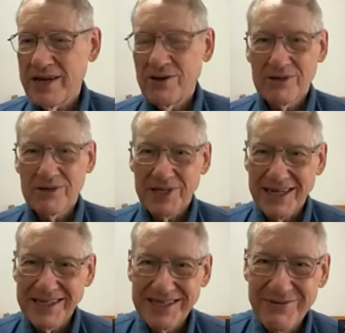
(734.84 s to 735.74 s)
had no
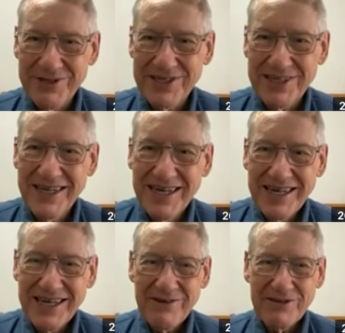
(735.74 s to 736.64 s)
complaints. He was
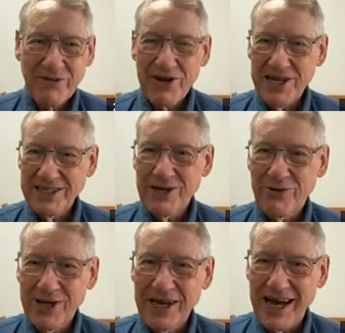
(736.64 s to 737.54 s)
he was a very
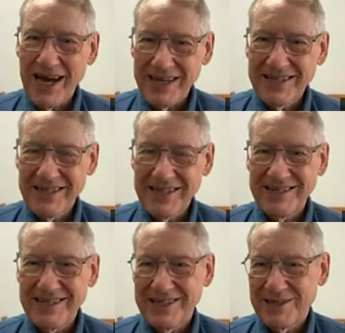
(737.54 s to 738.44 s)
easygoing guy
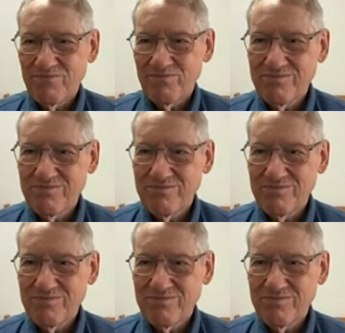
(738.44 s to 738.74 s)
and didn't